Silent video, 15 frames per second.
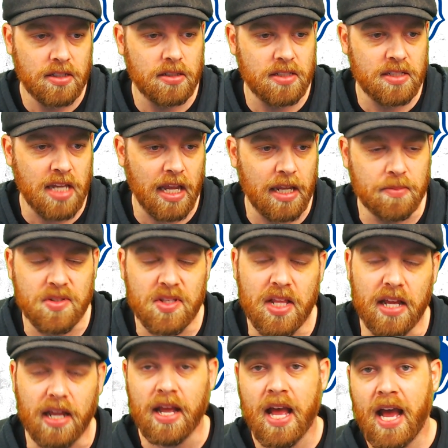teams
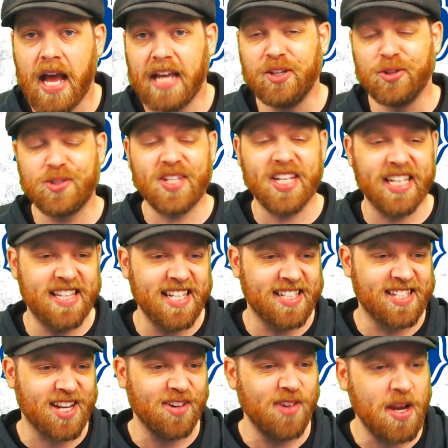that are used in
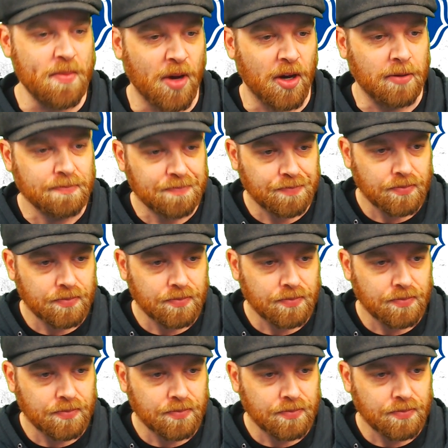this career mode.